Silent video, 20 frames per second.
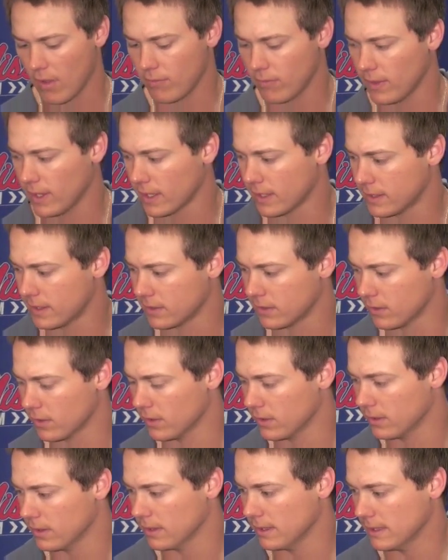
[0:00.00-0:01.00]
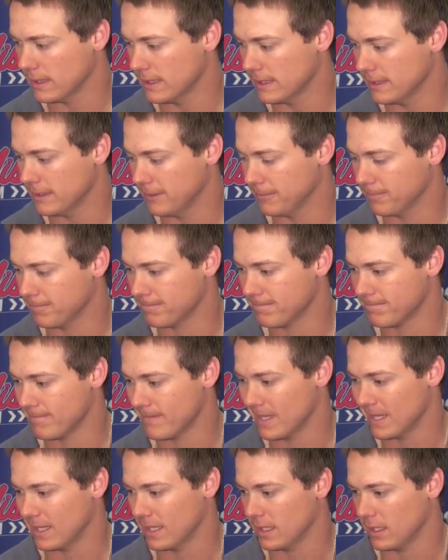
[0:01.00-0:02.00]
I feel like I did good. One
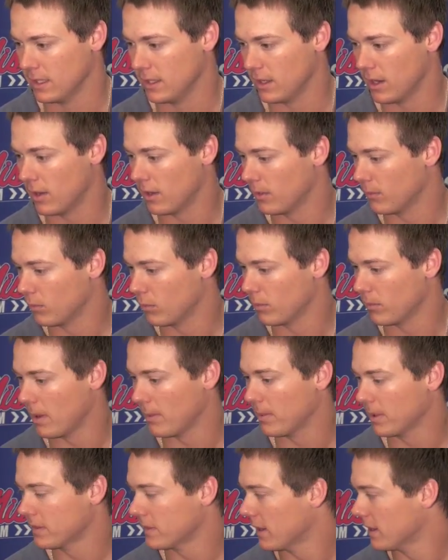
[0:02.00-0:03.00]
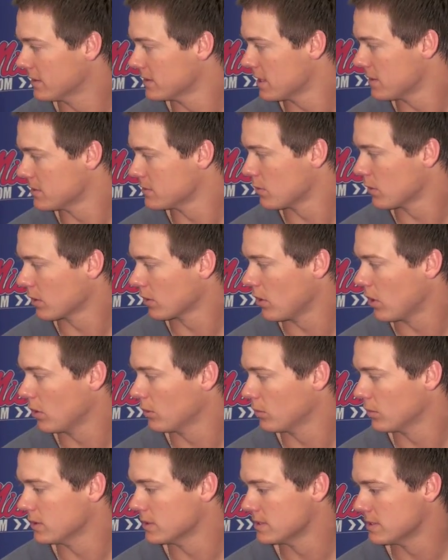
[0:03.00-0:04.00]
of my big things I was working
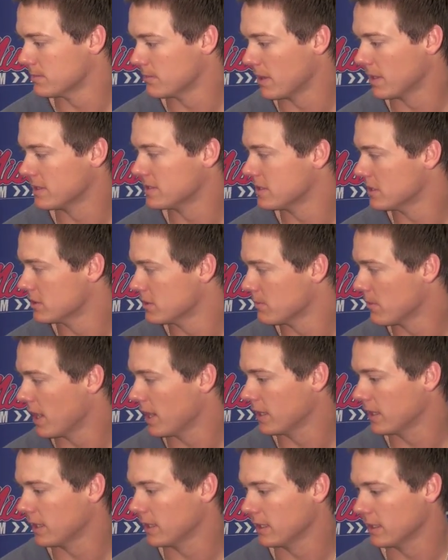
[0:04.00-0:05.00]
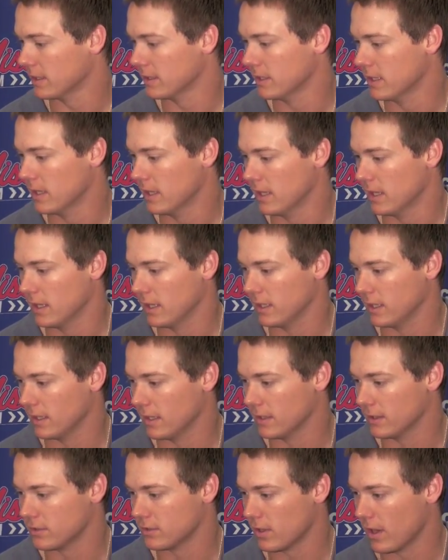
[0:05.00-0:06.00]
on was my decision making and
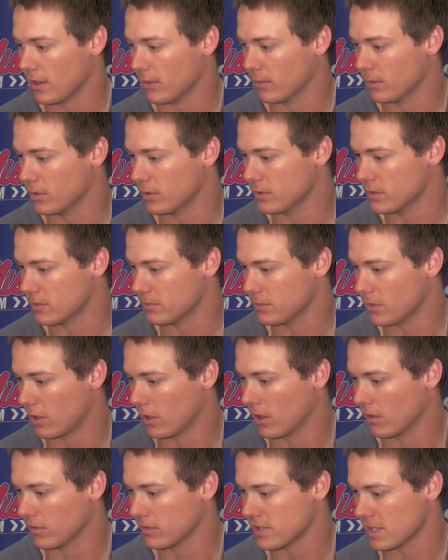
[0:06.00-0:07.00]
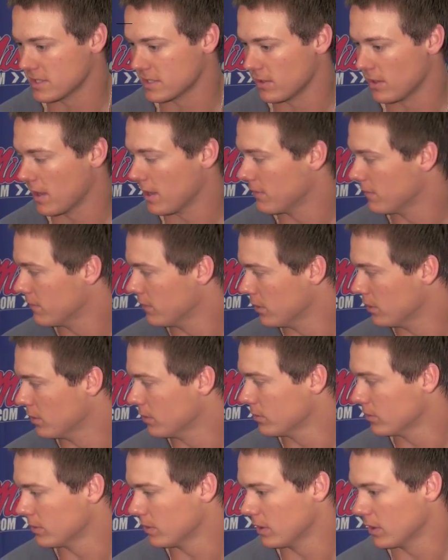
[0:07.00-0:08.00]
trying to reduce some turnovers. I still had a
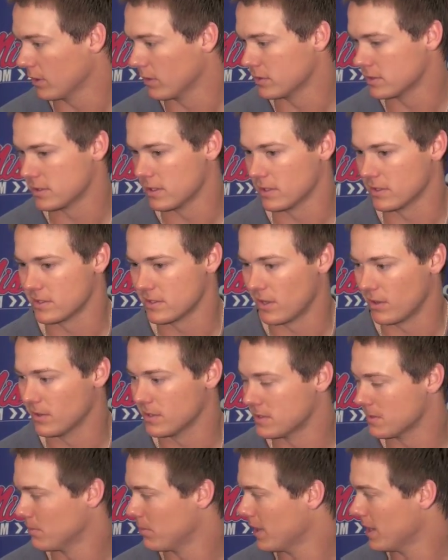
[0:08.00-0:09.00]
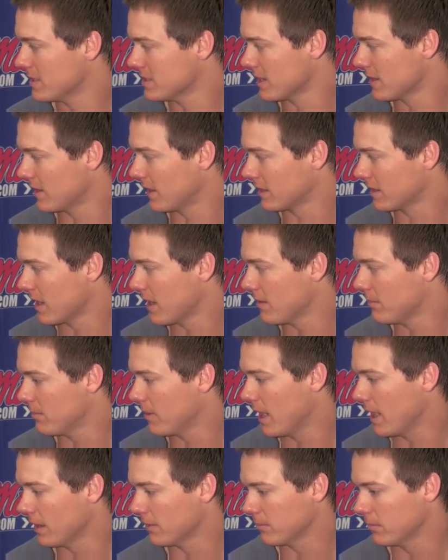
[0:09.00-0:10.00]
few. There's always some plays I'd like to
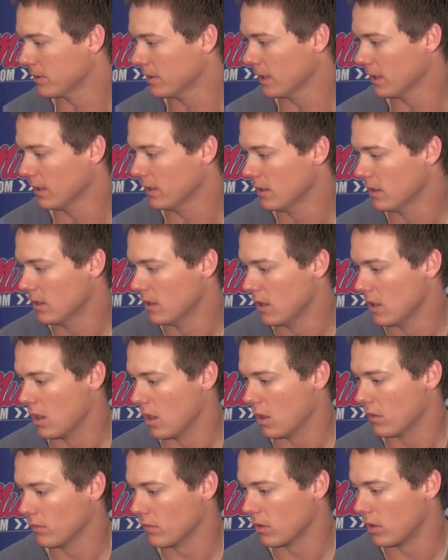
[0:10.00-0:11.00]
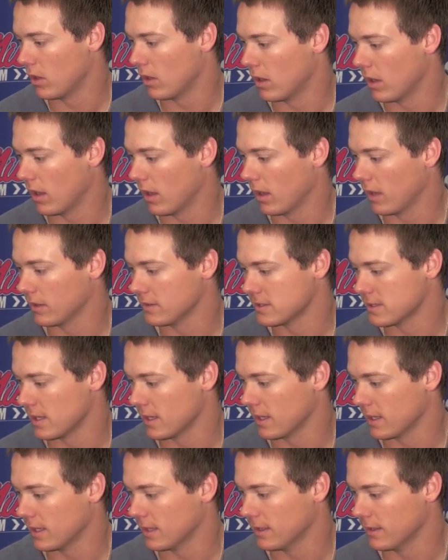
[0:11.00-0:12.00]
have back, but overall, I'd
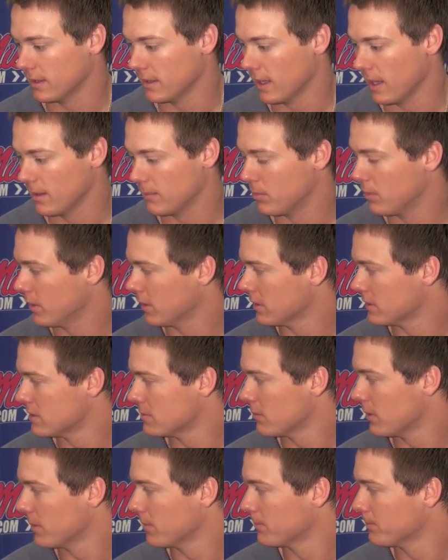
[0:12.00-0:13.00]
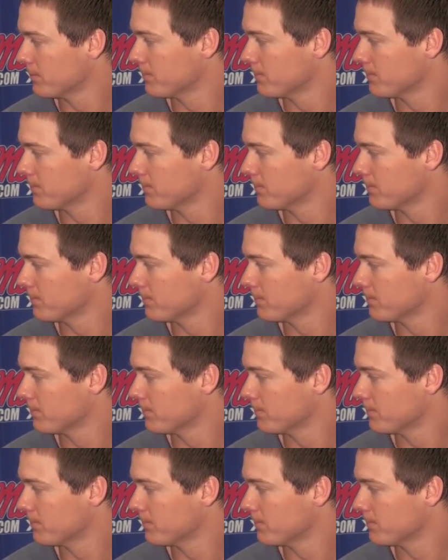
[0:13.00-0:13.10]
say I had a pretty good spring.